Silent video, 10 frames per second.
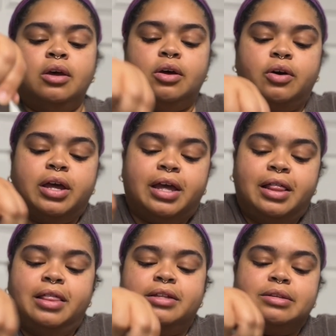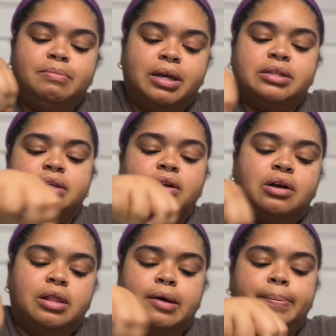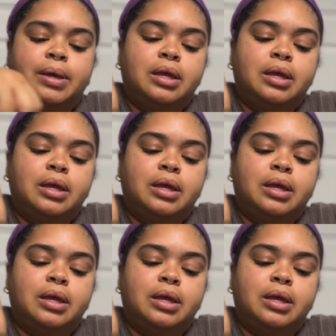Okay, let's mix it all up.